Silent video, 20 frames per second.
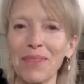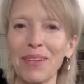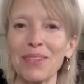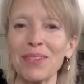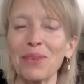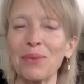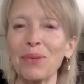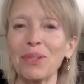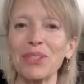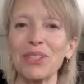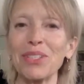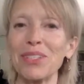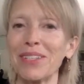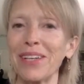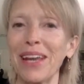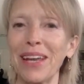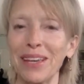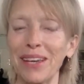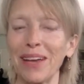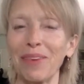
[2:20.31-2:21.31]
So we'll just
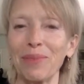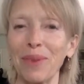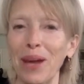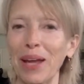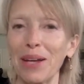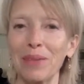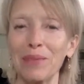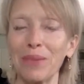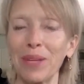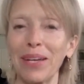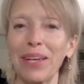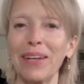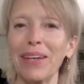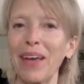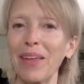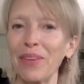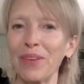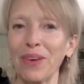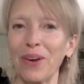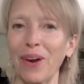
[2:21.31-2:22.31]
take randomly
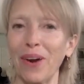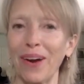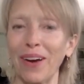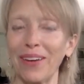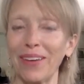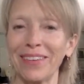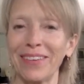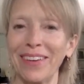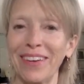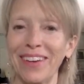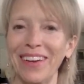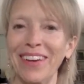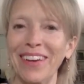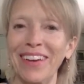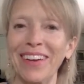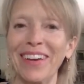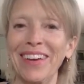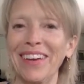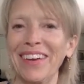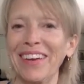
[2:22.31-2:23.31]
another card.
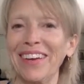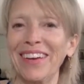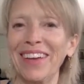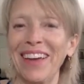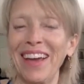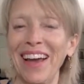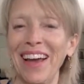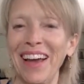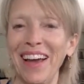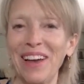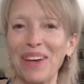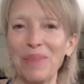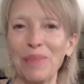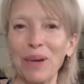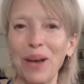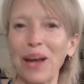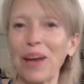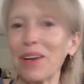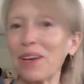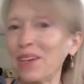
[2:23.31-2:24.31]

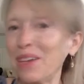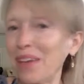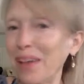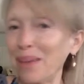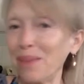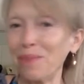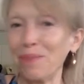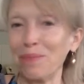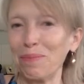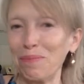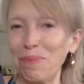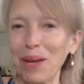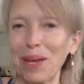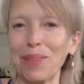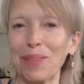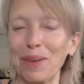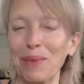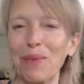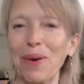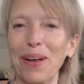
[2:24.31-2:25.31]
We're not going to yet
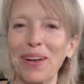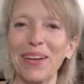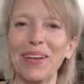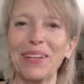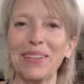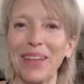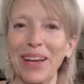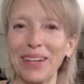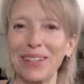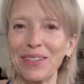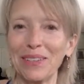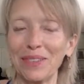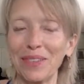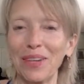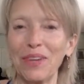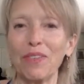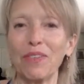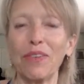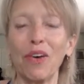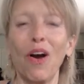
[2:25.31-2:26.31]
pick the one
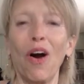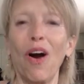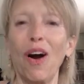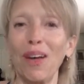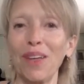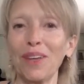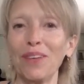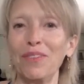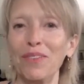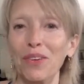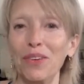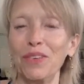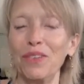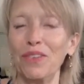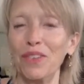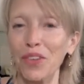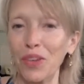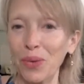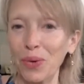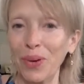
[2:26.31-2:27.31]
collectively for all of you
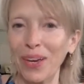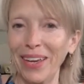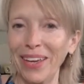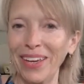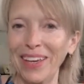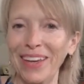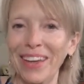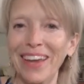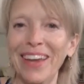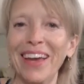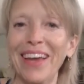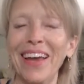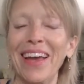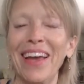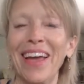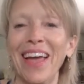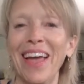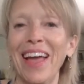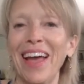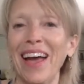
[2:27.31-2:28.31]
viewing
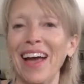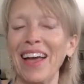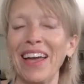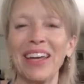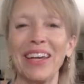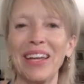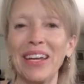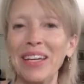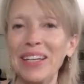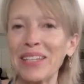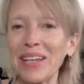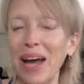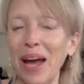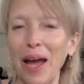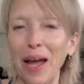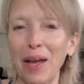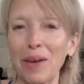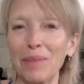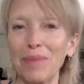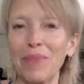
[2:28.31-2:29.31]
at any
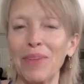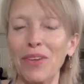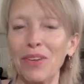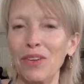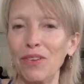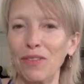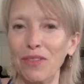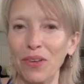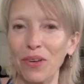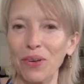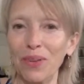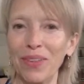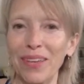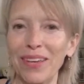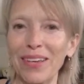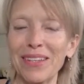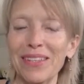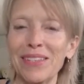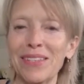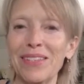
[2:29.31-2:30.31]
time that you view
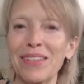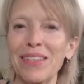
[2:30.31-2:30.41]
this.